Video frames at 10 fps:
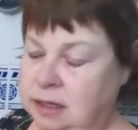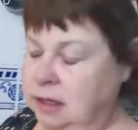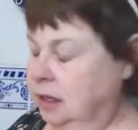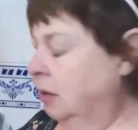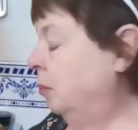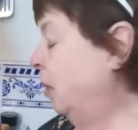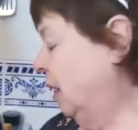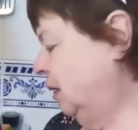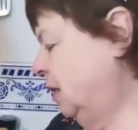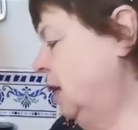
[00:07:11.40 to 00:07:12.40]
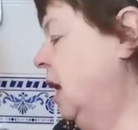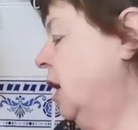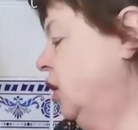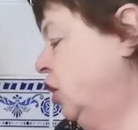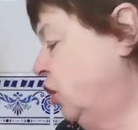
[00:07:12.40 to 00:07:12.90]
it, but
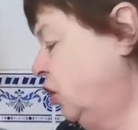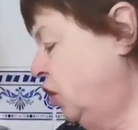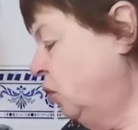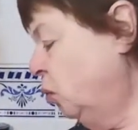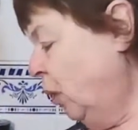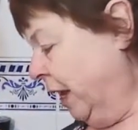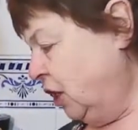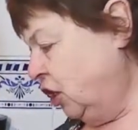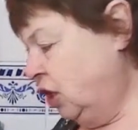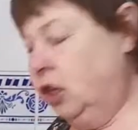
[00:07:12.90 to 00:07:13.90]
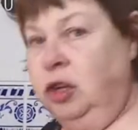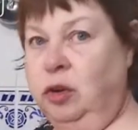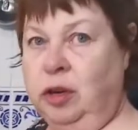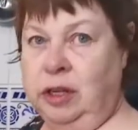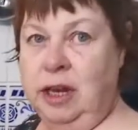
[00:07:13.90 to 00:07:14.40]
should you wish,
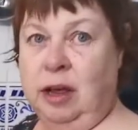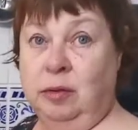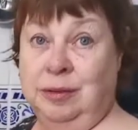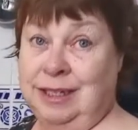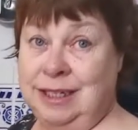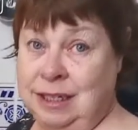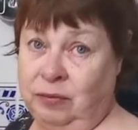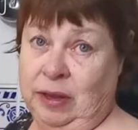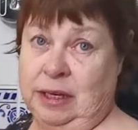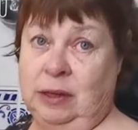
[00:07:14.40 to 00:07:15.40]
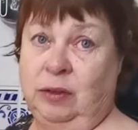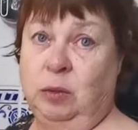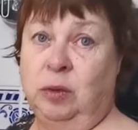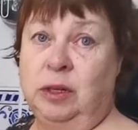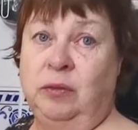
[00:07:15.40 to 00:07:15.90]
you could now sieve it if
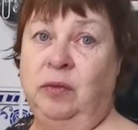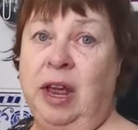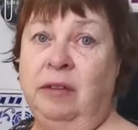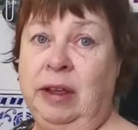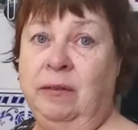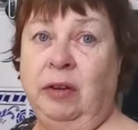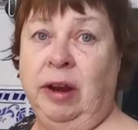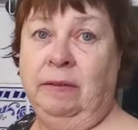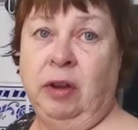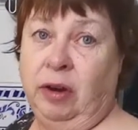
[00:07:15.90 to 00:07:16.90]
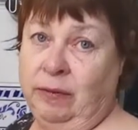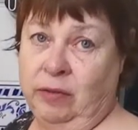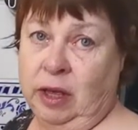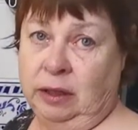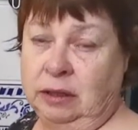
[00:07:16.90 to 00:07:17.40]
you want a very, very, very
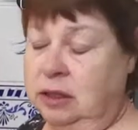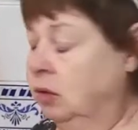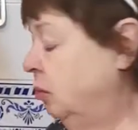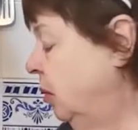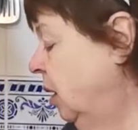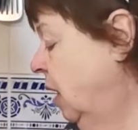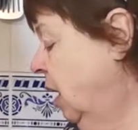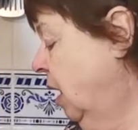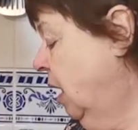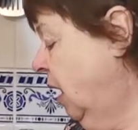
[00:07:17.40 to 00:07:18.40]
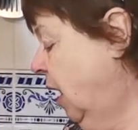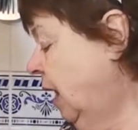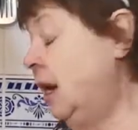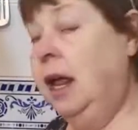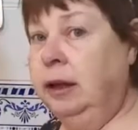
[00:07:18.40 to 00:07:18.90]
fine soup.
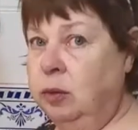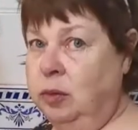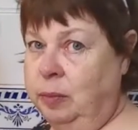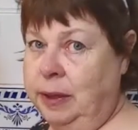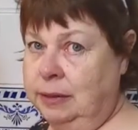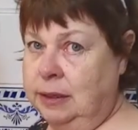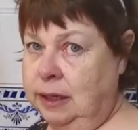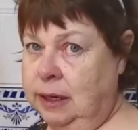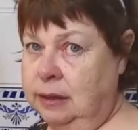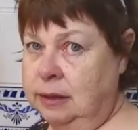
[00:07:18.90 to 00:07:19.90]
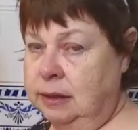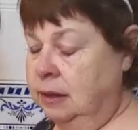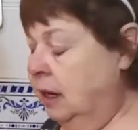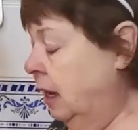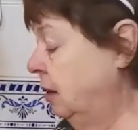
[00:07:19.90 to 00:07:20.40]
I like all the bits in
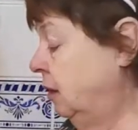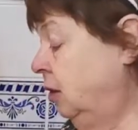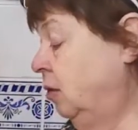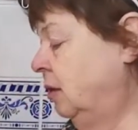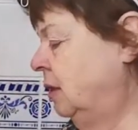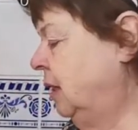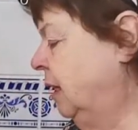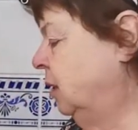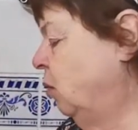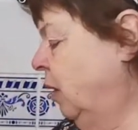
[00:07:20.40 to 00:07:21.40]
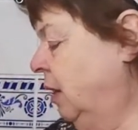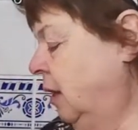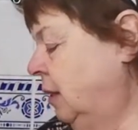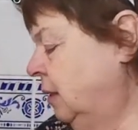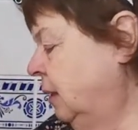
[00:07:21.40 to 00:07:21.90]
it, and you can see it's quite
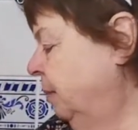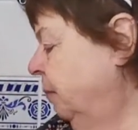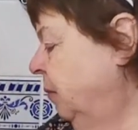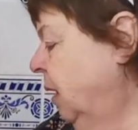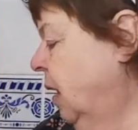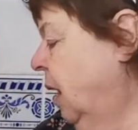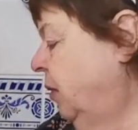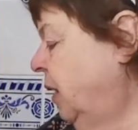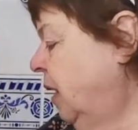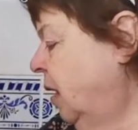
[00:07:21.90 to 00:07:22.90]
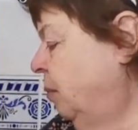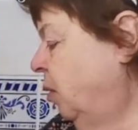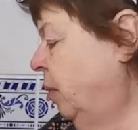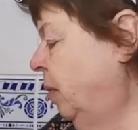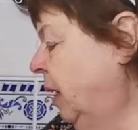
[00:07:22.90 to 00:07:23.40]
nice. I think I
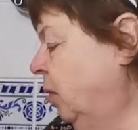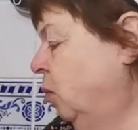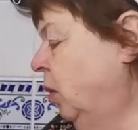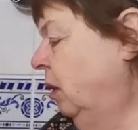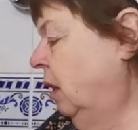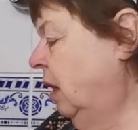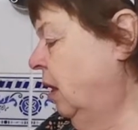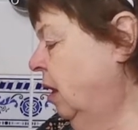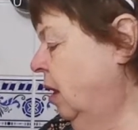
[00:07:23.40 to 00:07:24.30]
probably will